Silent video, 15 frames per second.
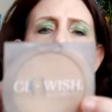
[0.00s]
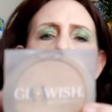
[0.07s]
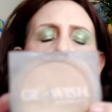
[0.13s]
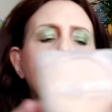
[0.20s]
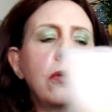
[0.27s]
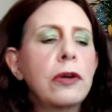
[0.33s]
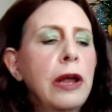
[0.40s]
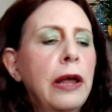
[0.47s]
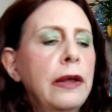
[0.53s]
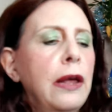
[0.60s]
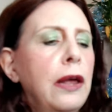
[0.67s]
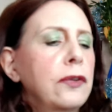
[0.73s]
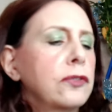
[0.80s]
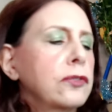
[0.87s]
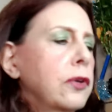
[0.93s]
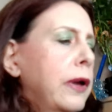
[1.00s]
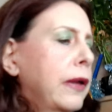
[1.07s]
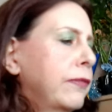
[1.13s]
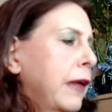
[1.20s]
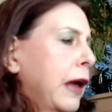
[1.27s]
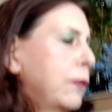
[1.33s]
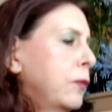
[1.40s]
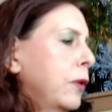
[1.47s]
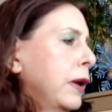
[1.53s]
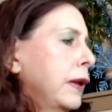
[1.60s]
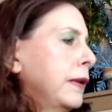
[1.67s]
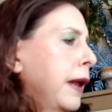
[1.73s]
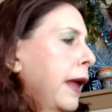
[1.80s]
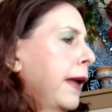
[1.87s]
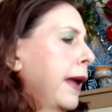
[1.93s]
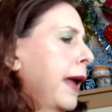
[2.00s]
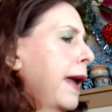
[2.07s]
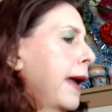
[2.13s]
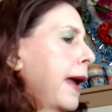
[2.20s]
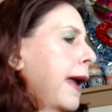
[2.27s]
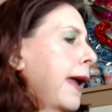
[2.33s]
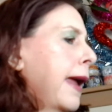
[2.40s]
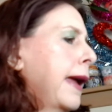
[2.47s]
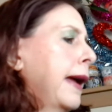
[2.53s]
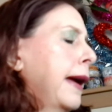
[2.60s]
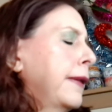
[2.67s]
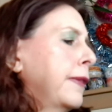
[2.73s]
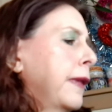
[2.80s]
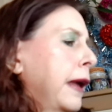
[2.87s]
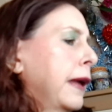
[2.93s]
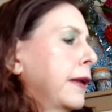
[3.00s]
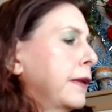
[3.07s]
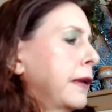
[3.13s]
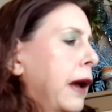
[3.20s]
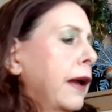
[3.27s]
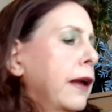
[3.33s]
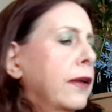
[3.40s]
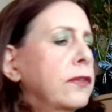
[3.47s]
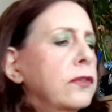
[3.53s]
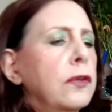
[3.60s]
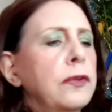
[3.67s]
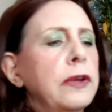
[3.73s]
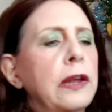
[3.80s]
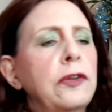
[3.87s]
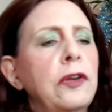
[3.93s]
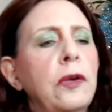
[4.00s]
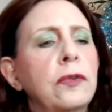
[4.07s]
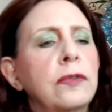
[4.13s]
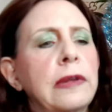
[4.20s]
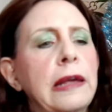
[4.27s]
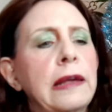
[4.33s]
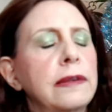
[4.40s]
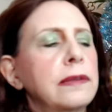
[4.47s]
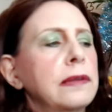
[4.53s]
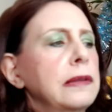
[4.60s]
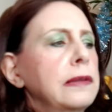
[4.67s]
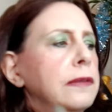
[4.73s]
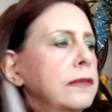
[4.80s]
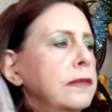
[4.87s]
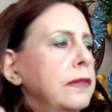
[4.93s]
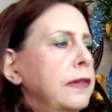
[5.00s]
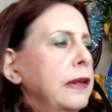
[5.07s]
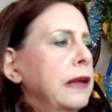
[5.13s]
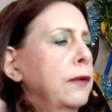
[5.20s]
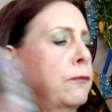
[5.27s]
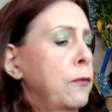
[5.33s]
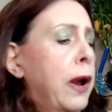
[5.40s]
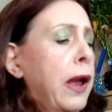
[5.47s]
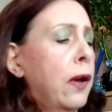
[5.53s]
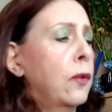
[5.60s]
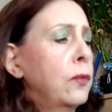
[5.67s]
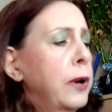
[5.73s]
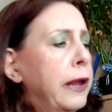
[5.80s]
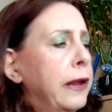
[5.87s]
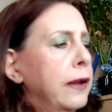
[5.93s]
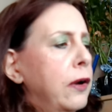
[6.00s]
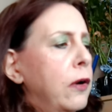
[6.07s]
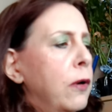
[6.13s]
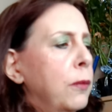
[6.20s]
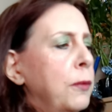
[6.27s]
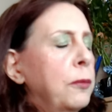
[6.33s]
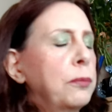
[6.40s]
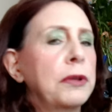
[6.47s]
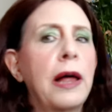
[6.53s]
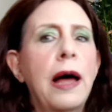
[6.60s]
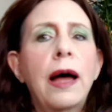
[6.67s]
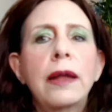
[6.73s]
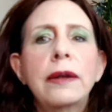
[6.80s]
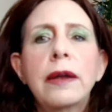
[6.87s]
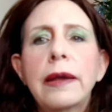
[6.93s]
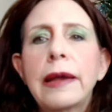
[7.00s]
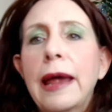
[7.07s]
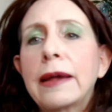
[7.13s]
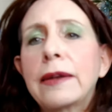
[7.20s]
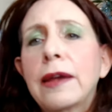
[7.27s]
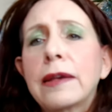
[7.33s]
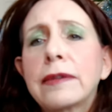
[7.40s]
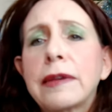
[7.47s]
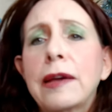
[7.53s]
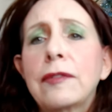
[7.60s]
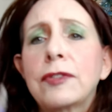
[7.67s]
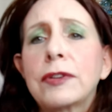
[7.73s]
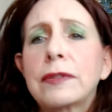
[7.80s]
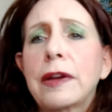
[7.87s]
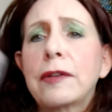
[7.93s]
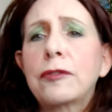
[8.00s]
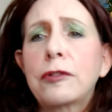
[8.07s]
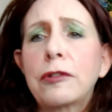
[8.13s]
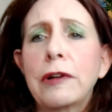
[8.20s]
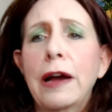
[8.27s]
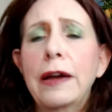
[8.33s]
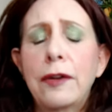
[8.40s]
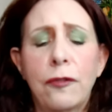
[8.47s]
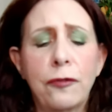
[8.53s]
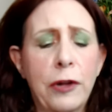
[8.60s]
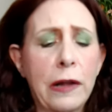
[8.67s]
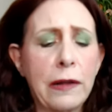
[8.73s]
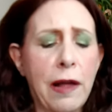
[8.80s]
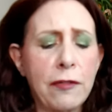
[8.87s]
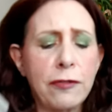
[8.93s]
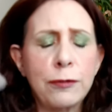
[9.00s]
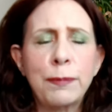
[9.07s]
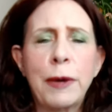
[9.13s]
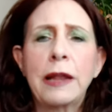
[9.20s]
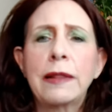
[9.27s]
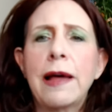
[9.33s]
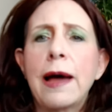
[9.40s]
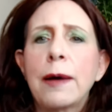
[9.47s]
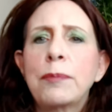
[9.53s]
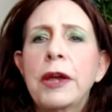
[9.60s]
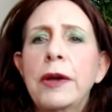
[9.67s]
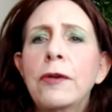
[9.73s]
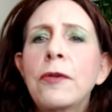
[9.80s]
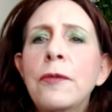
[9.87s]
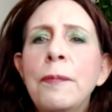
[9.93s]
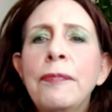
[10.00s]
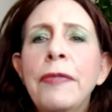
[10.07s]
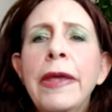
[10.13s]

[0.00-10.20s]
Fair. So I had that one and then I also did use Essence Thick and Wow in Caramel Blonde. And yes, I have stuff trying to fall off my lap here.